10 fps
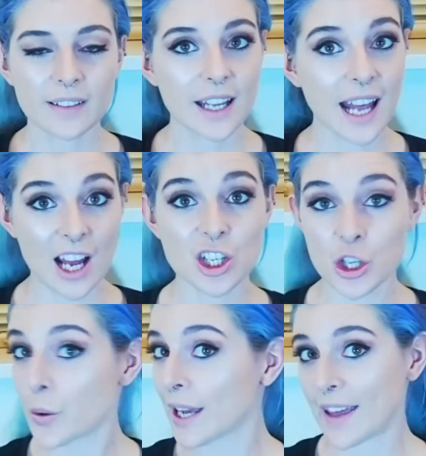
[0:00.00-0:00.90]
then
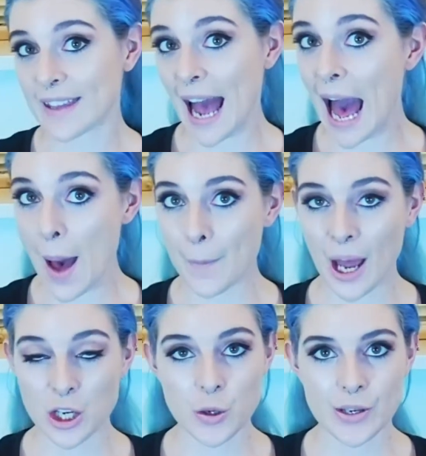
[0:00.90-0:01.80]
actually you can get the app
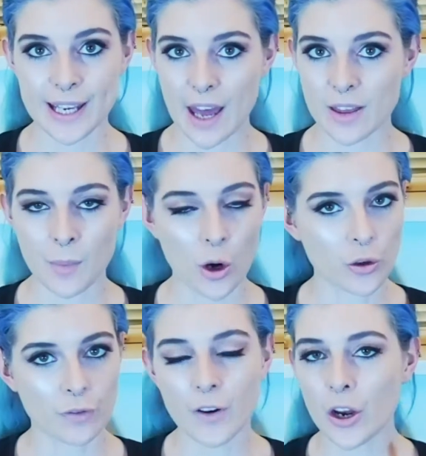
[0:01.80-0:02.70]
and you can get them on
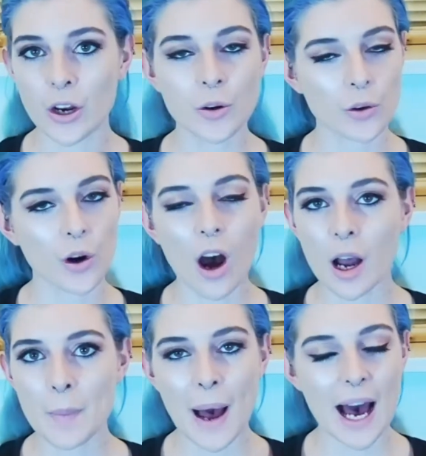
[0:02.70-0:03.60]
your phone or your
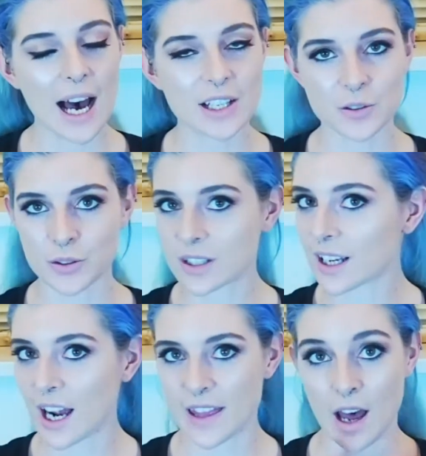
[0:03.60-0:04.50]
iPad or
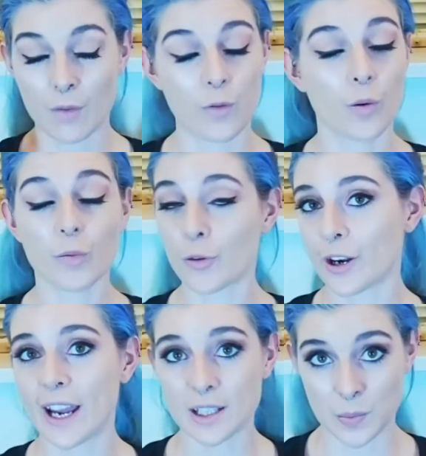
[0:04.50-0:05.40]
something like that for
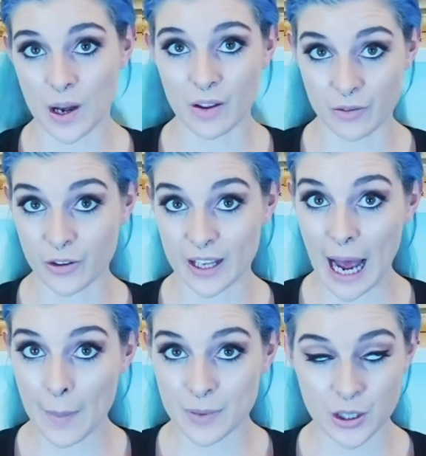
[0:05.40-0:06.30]
free as well through the
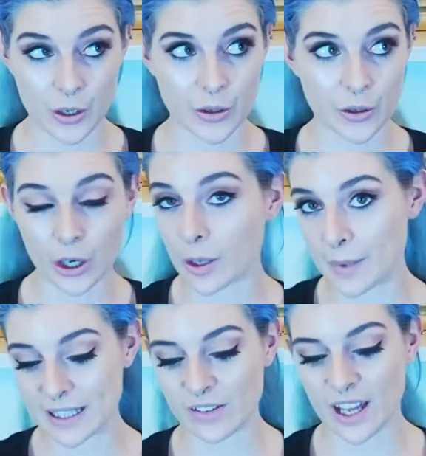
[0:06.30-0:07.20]
app, so you're not going to
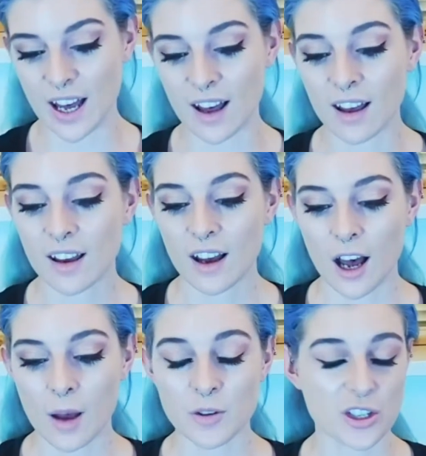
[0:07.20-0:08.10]
miss out there.
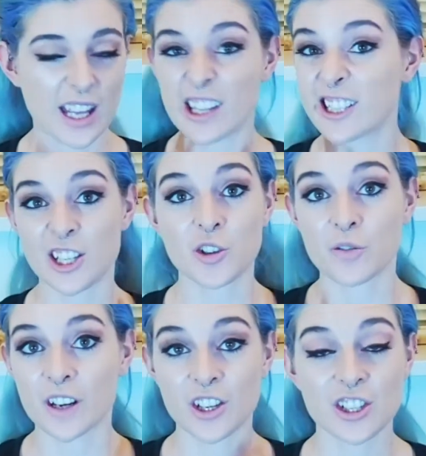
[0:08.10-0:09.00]
You just get a digital
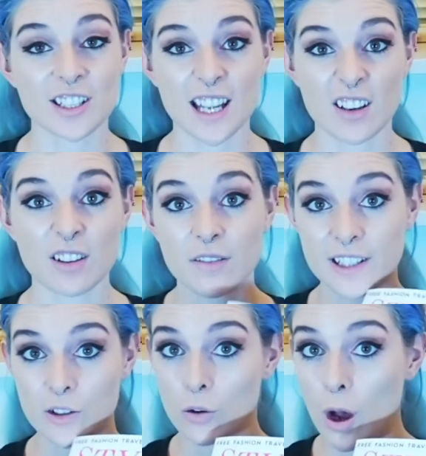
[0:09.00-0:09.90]
version instead of the
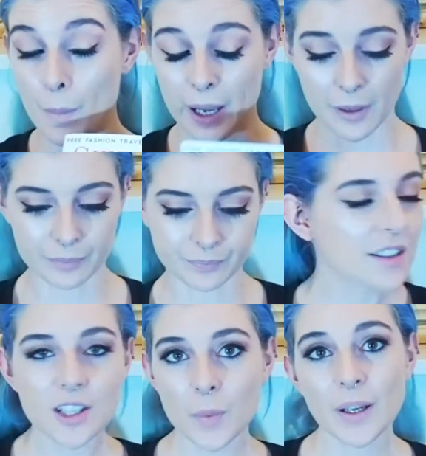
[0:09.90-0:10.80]
physical copy.
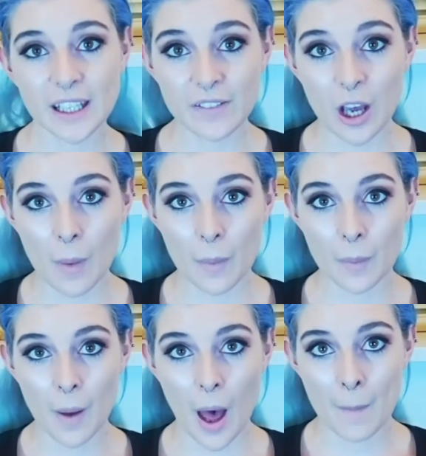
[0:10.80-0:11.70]
So by giving up
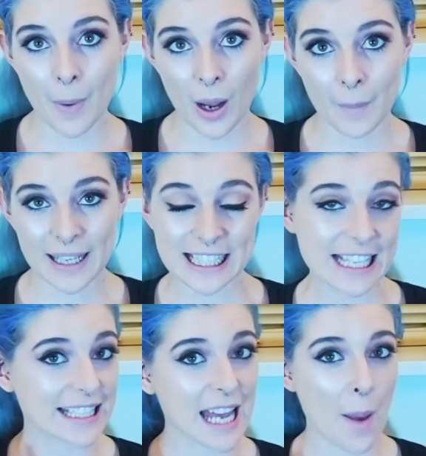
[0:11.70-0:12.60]
buying
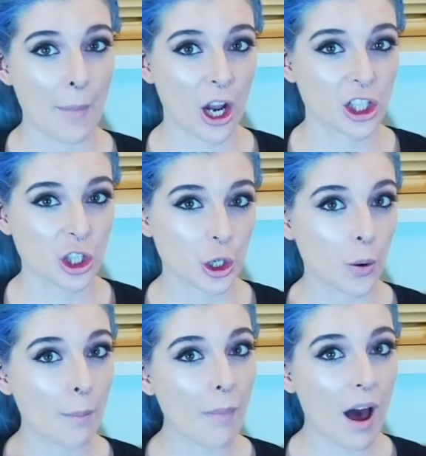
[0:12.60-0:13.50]
magazines, say I'm buying 2
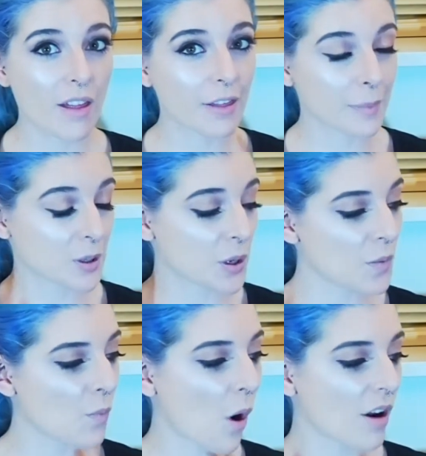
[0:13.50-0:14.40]
a month,
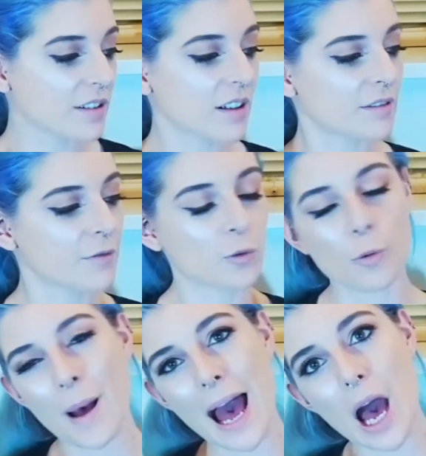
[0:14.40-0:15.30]
between £1 and
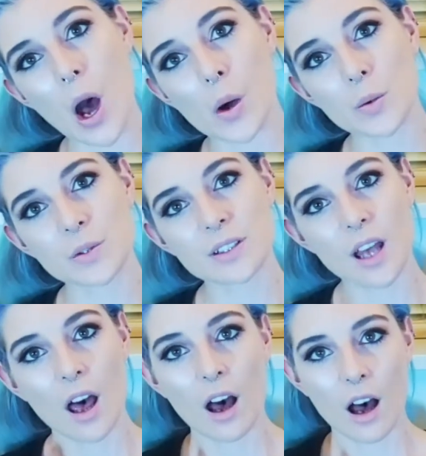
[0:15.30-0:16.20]
£4,
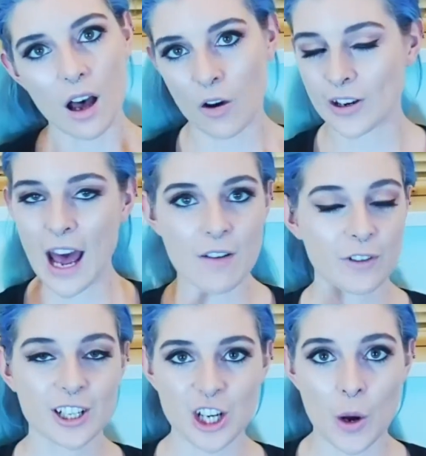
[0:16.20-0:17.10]
on
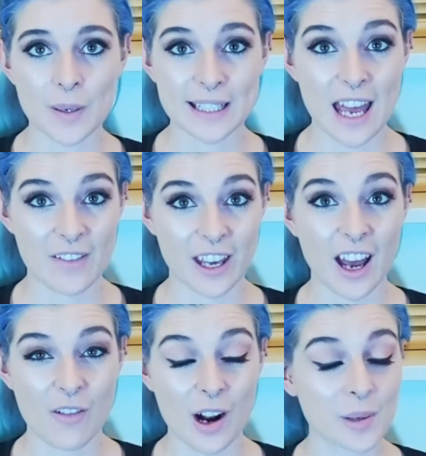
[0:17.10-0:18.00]
average I'll be saving
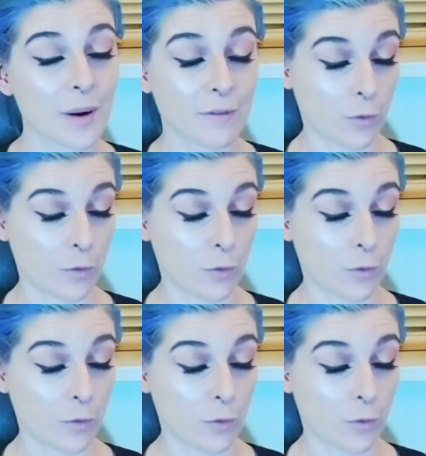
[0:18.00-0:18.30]
around about